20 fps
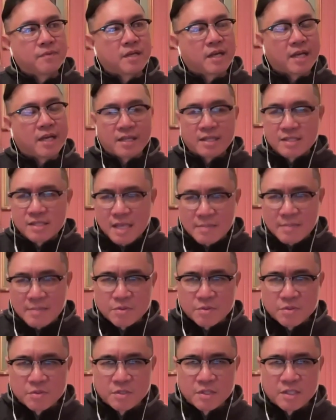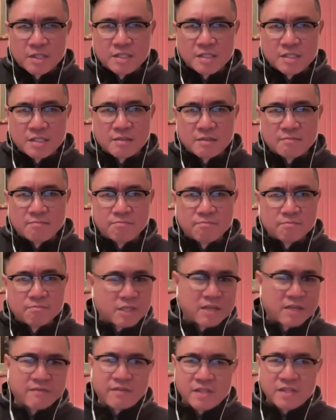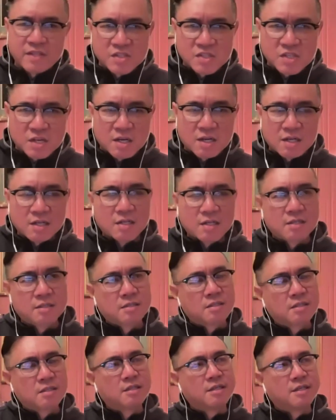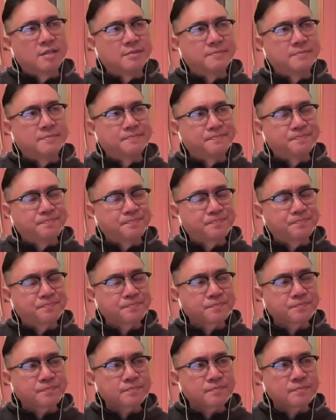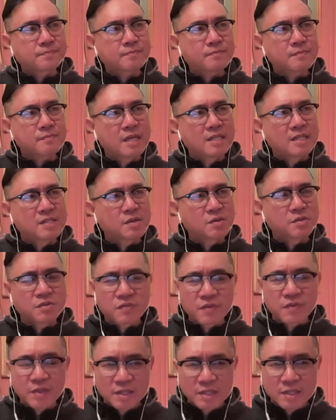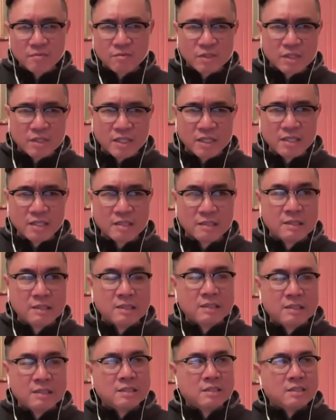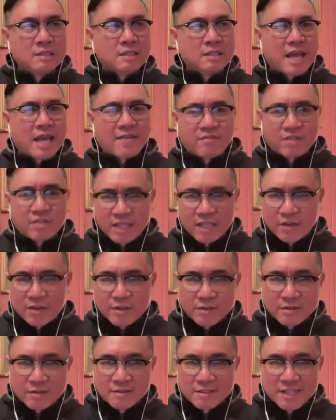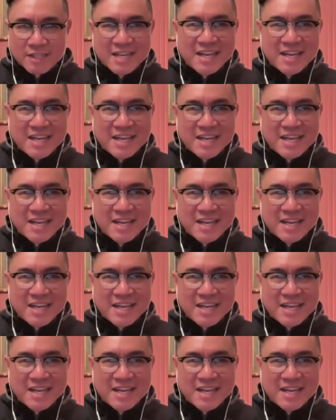I had this opportunity to give this talk. Um, and so I was feeling really cavalier,